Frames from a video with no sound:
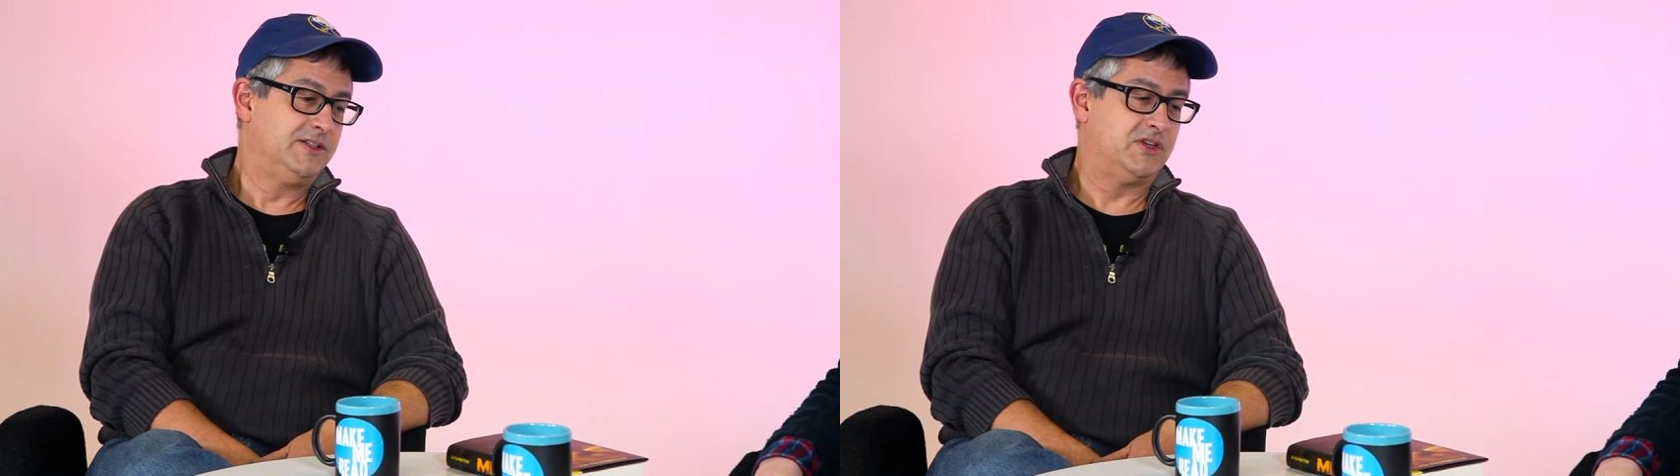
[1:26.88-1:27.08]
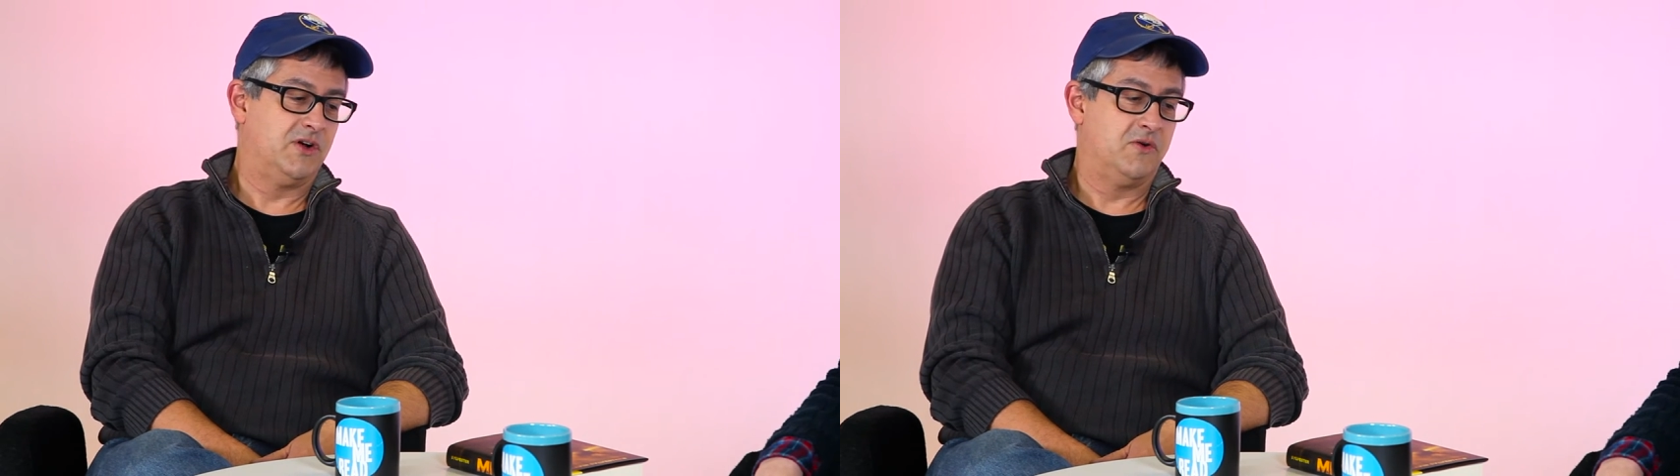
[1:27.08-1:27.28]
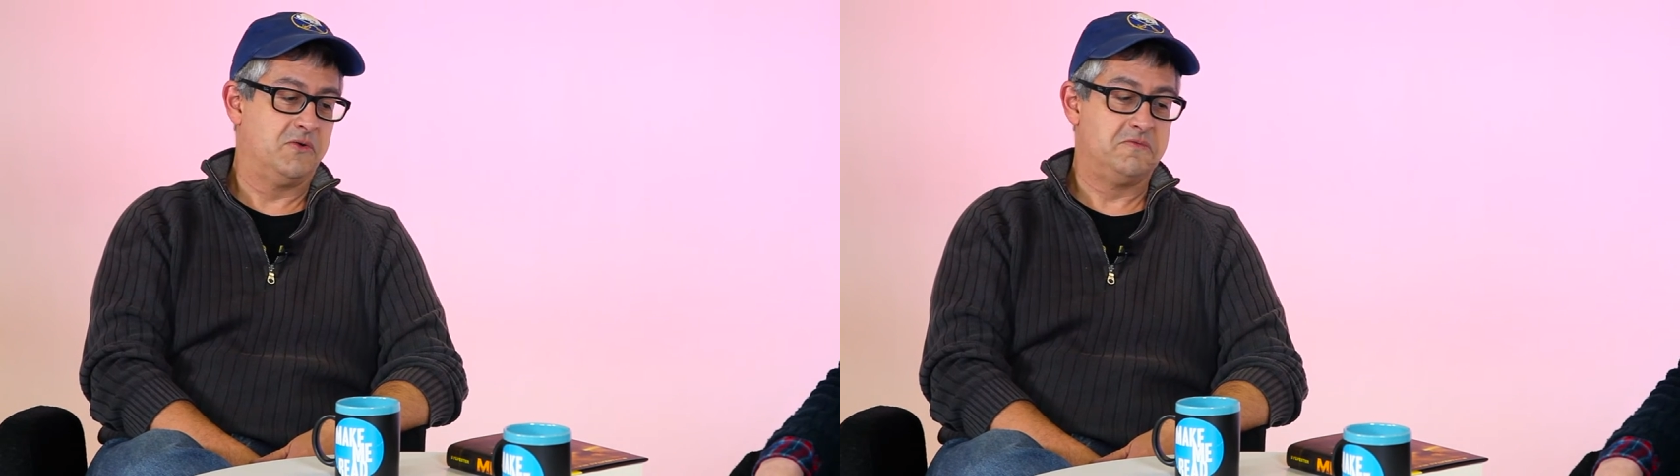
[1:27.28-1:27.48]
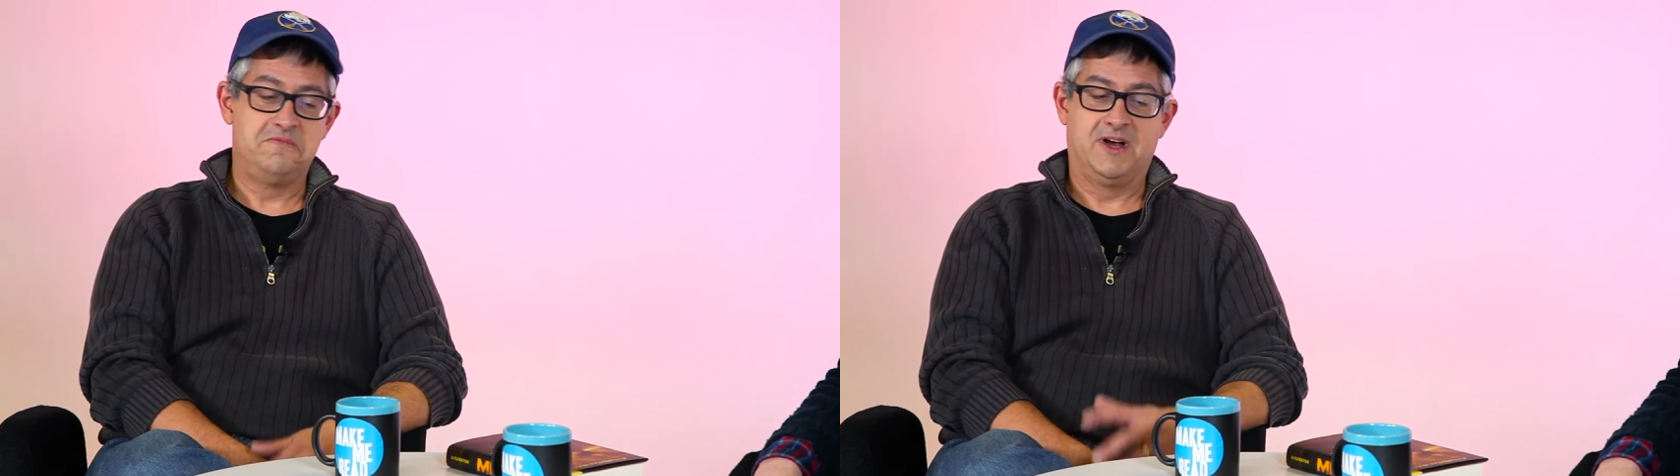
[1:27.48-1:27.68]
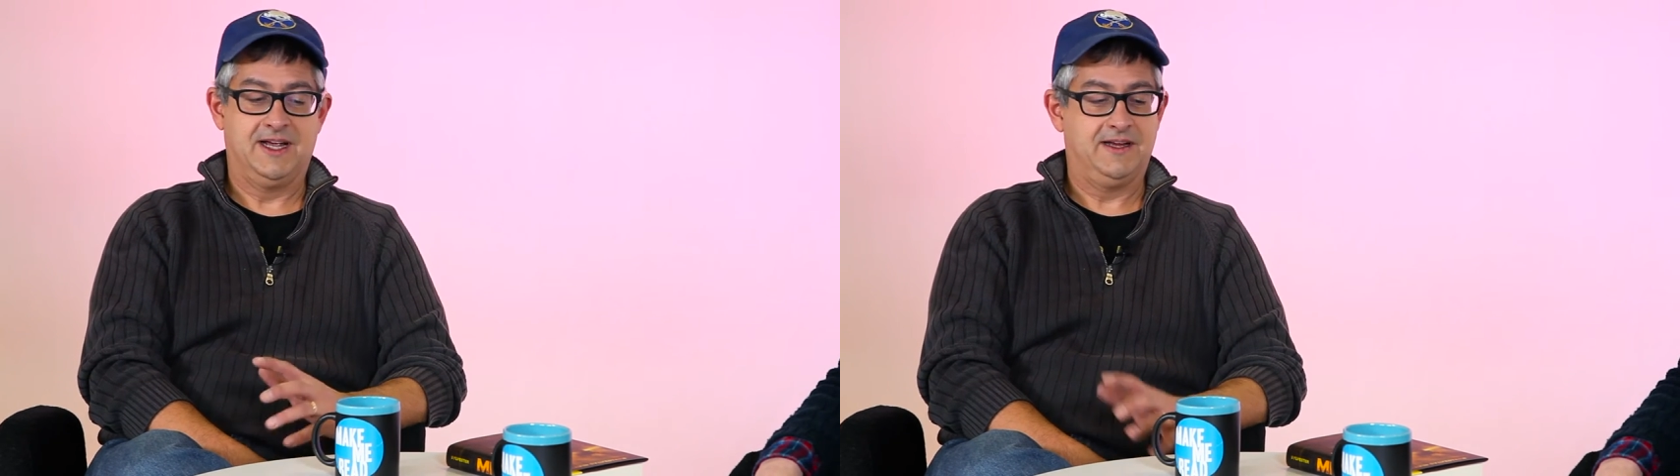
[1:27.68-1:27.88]
So
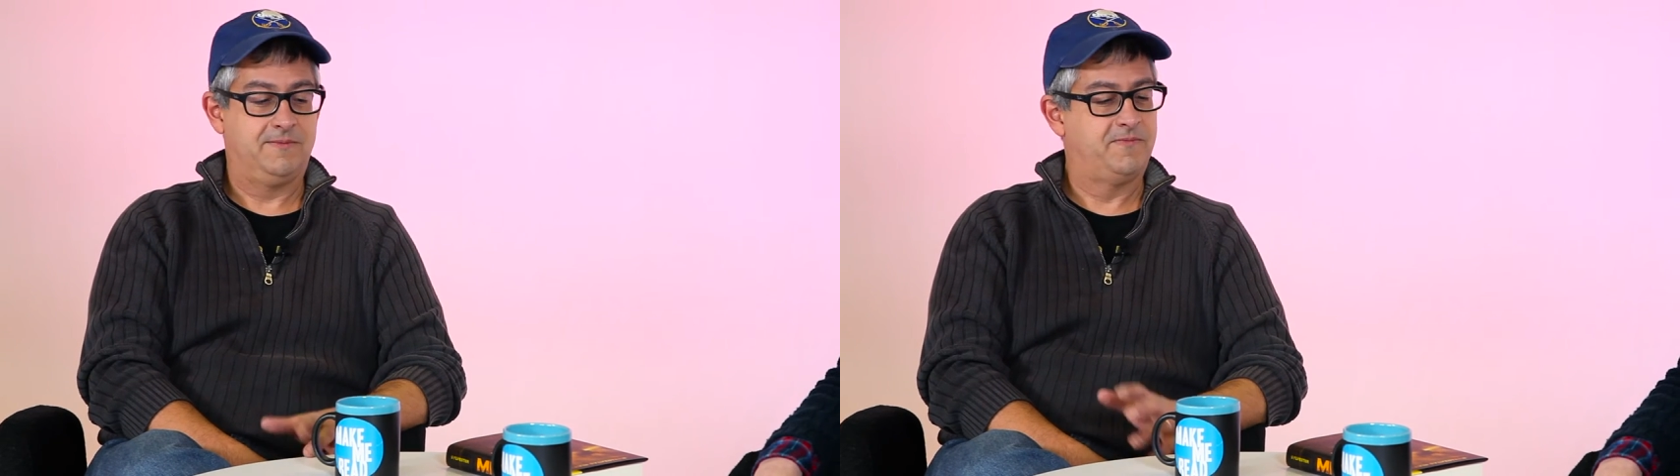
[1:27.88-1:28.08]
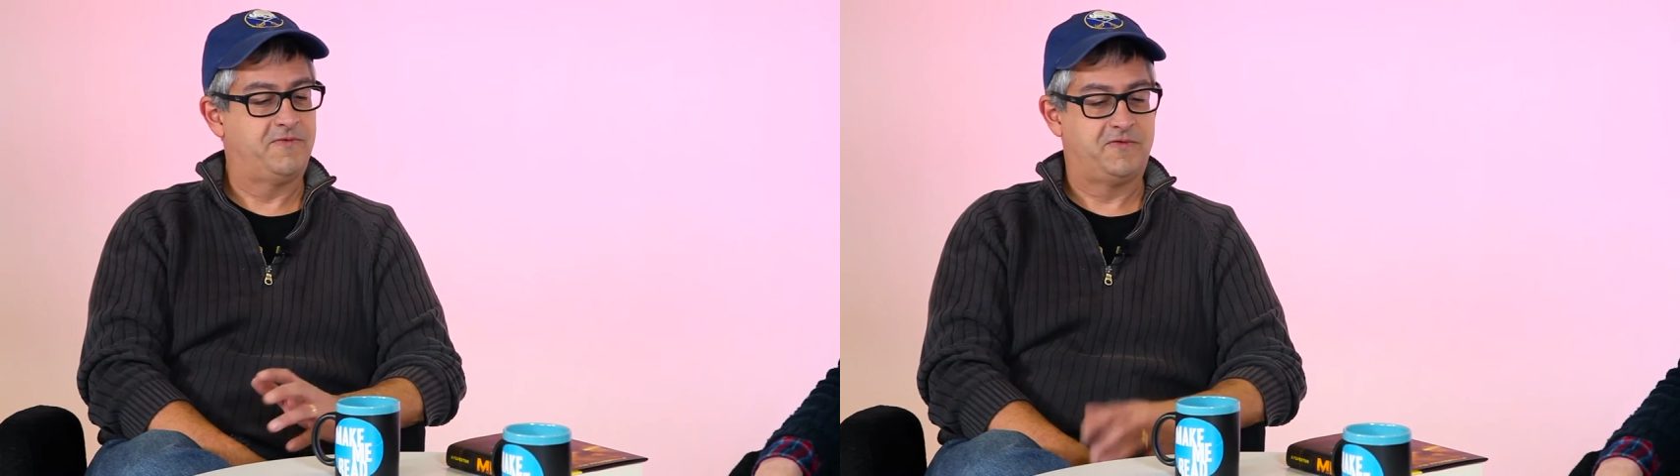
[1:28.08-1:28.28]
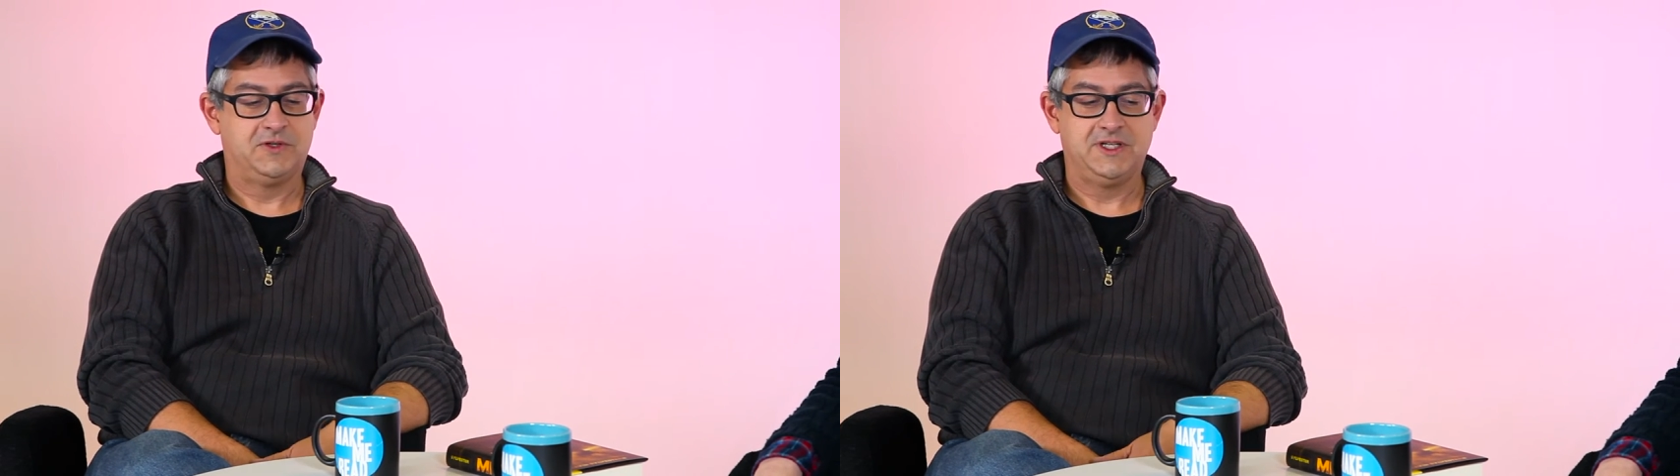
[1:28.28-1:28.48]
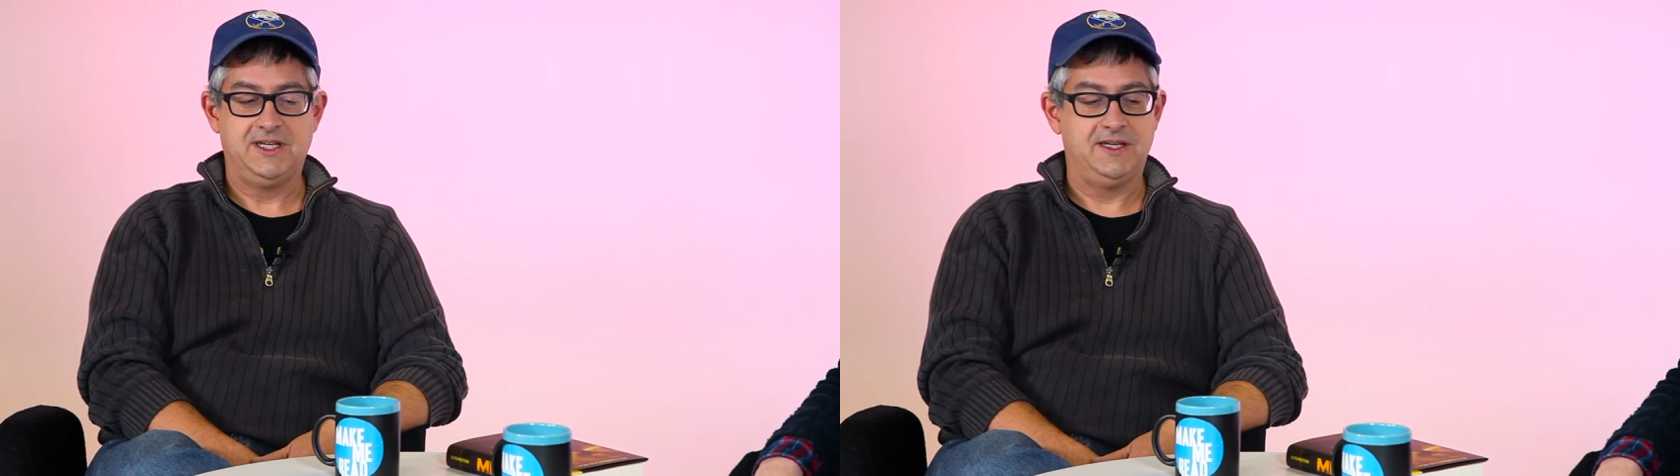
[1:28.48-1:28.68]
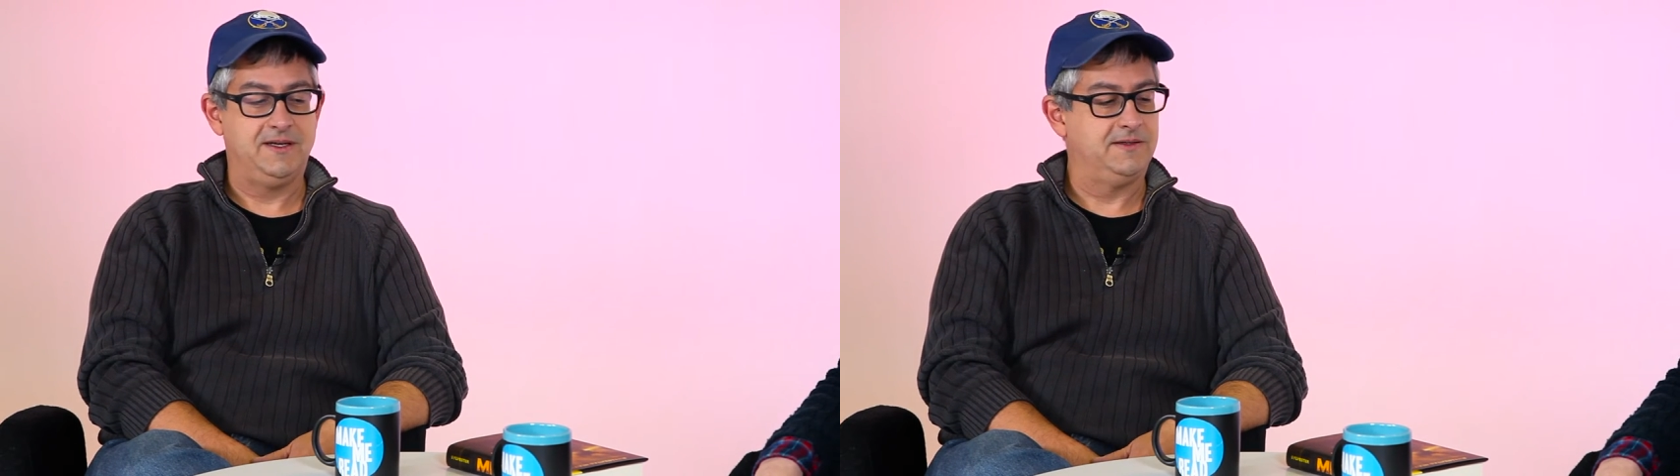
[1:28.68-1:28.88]
I fully